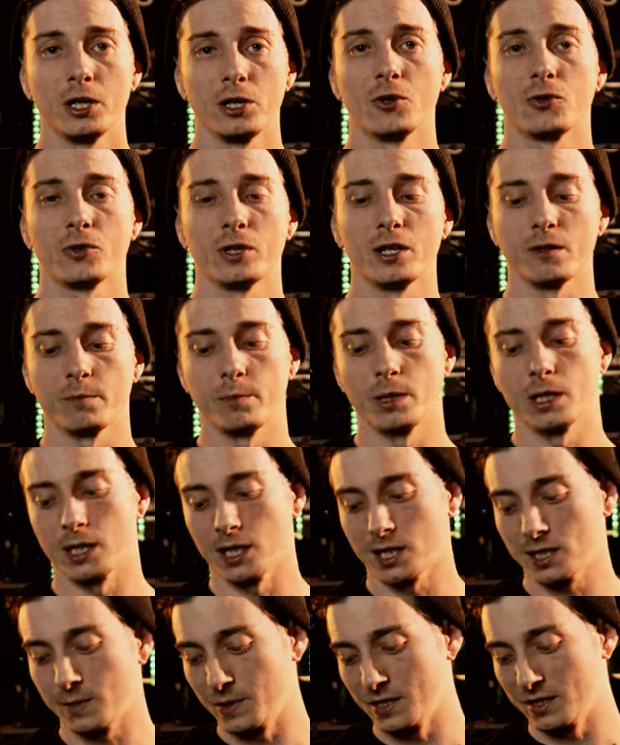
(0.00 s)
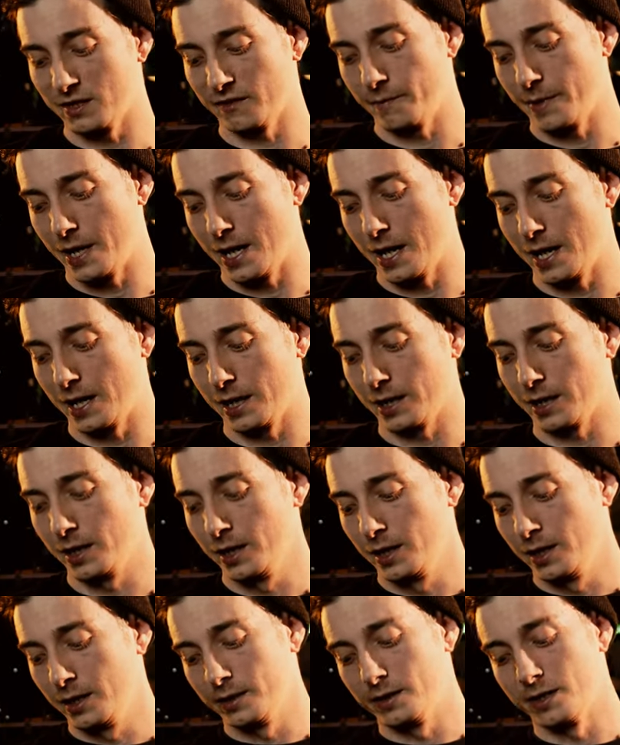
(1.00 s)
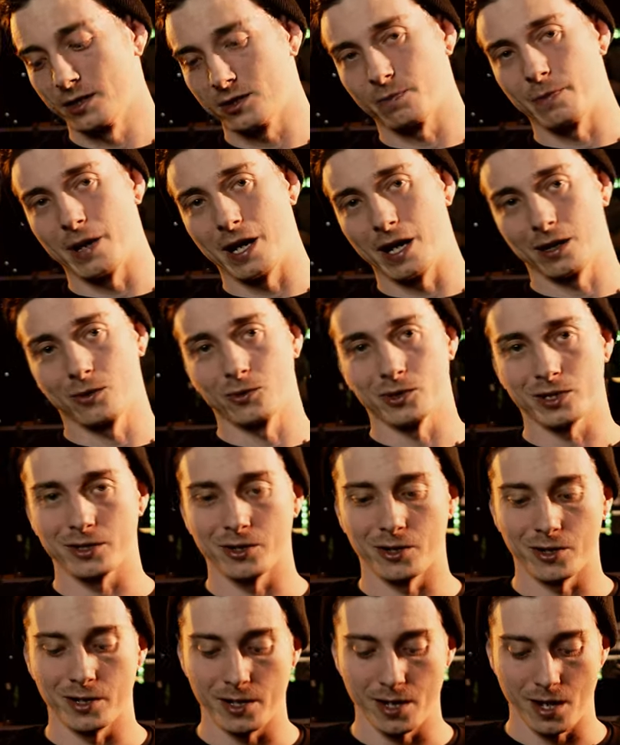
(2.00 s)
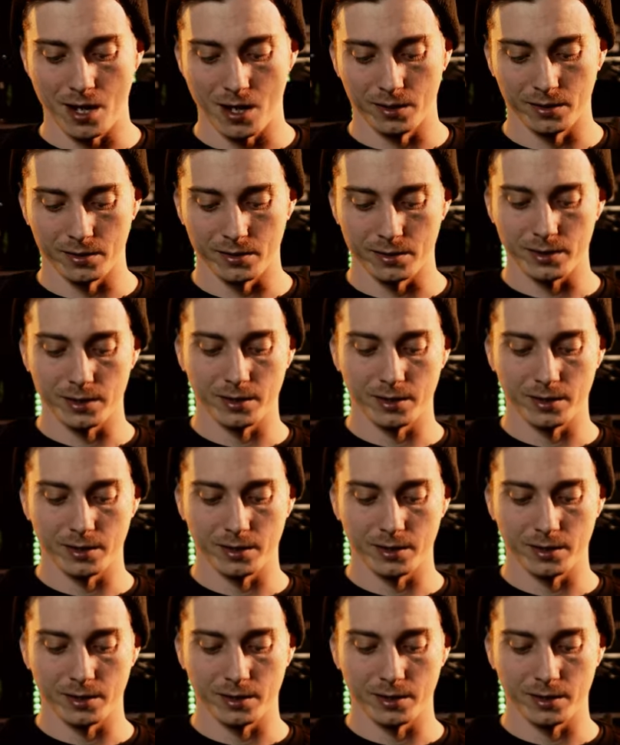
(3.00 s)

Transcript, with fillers: You don't need a big expensive bag. This bag was $30,